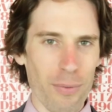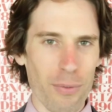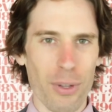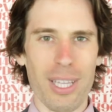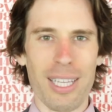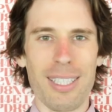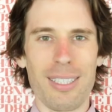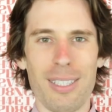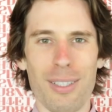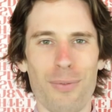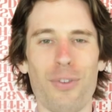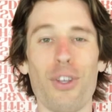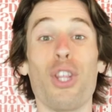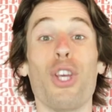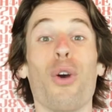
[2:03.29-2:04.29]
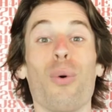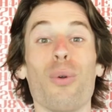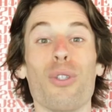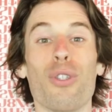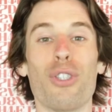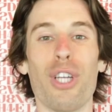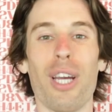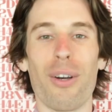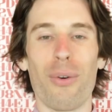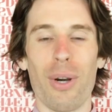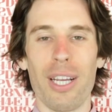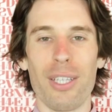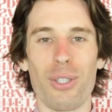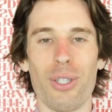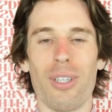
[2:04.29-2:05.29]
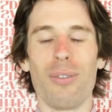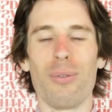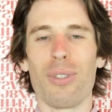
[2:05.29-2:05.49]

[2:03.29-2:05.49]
for these for the older generation.